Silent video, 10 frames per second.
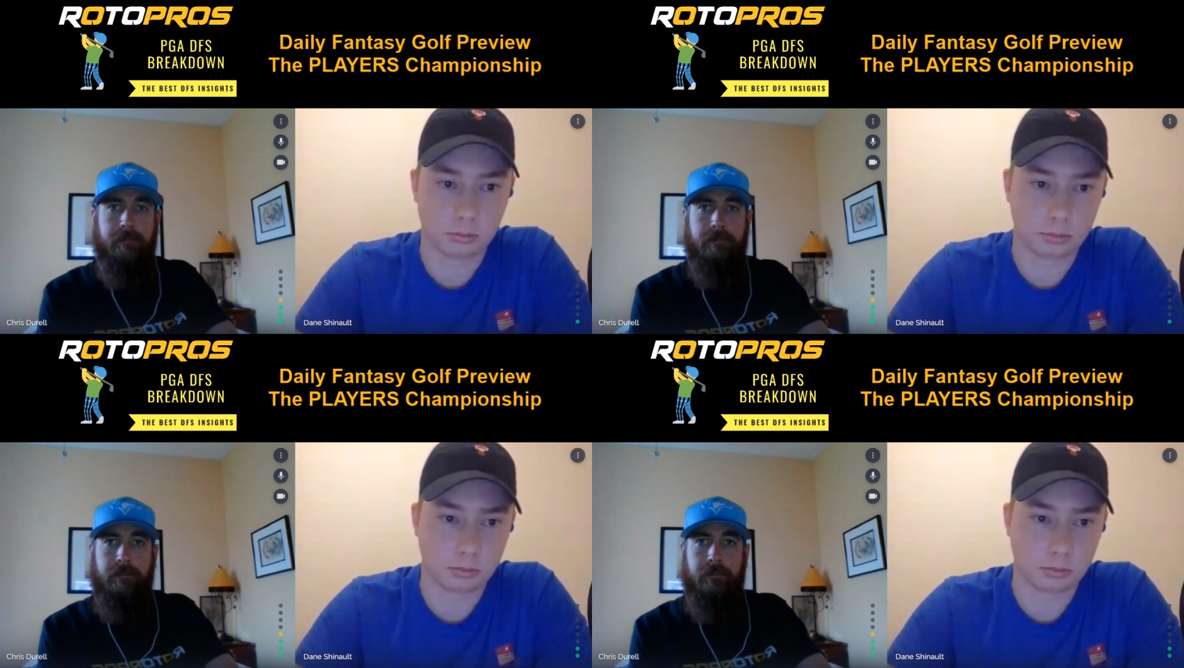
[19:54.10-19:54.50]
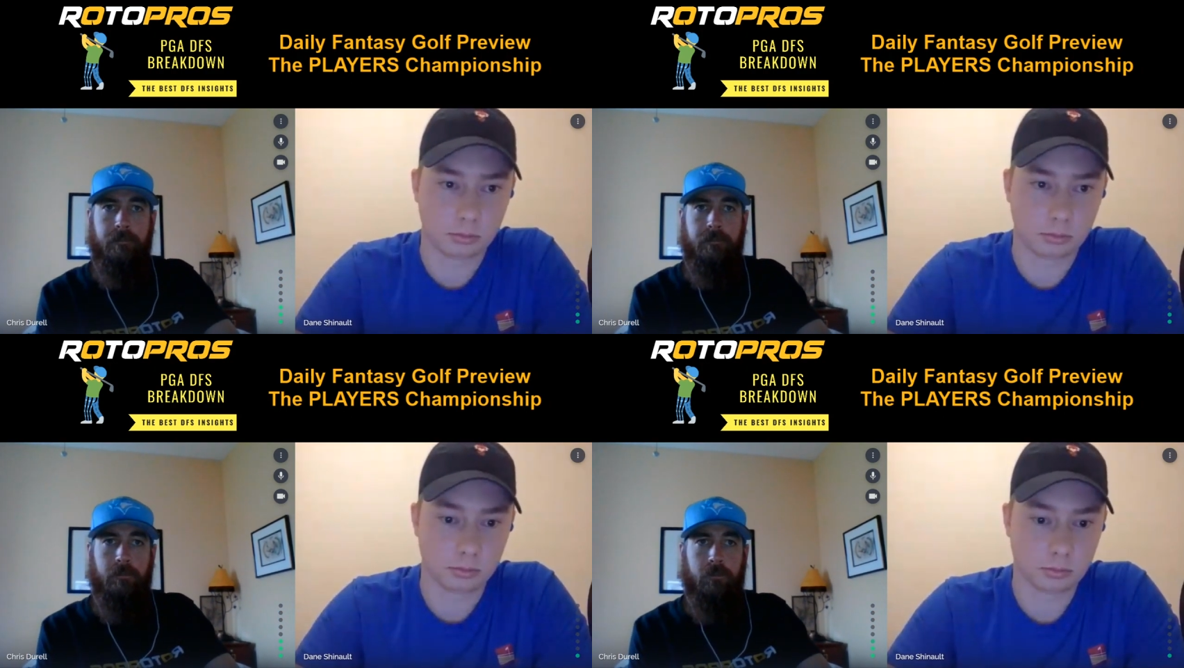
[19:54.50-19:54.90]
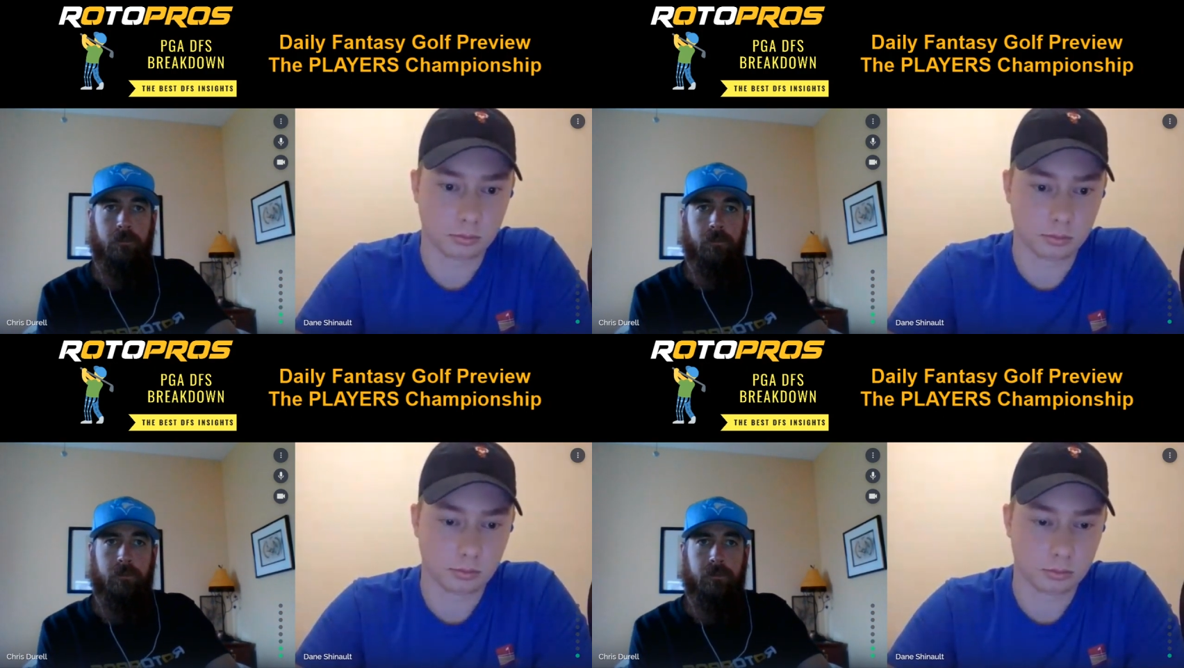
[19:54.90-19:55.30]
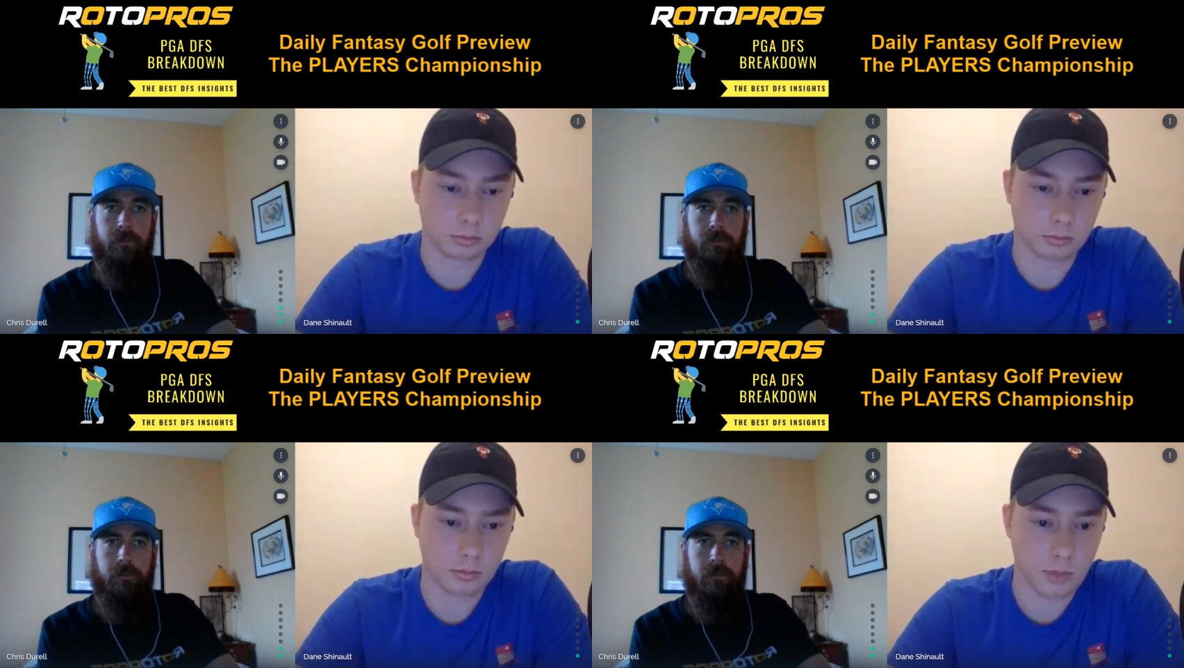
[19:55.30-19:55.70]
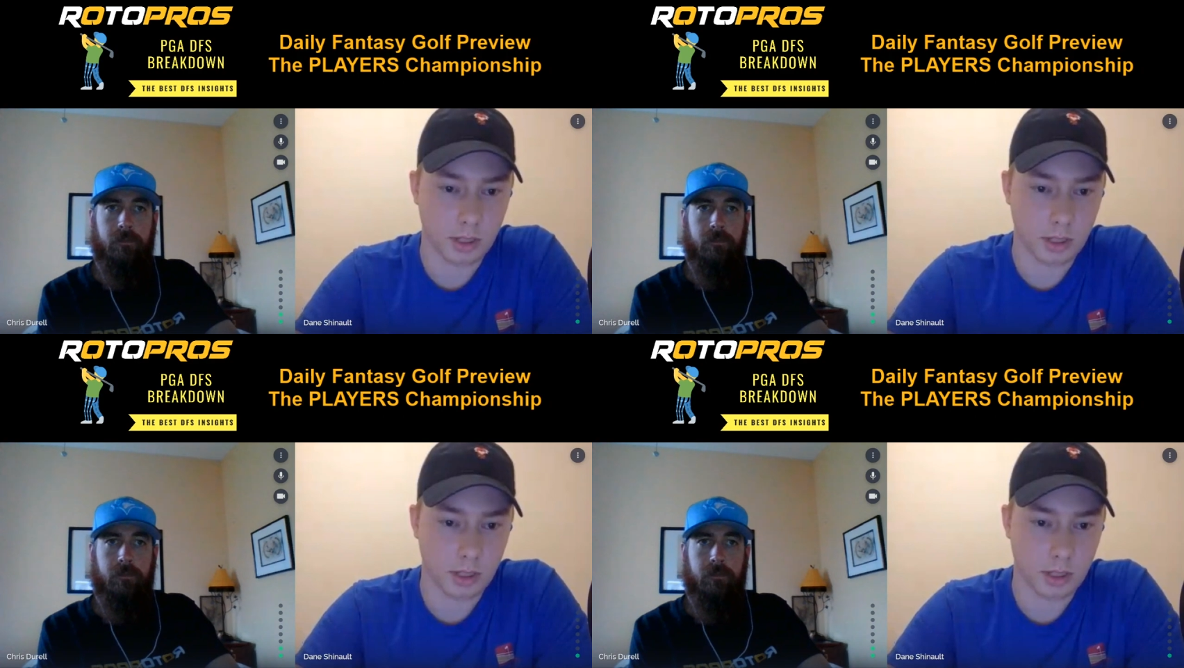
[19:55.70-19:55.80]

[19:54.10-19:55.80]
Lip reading: Nothing is said.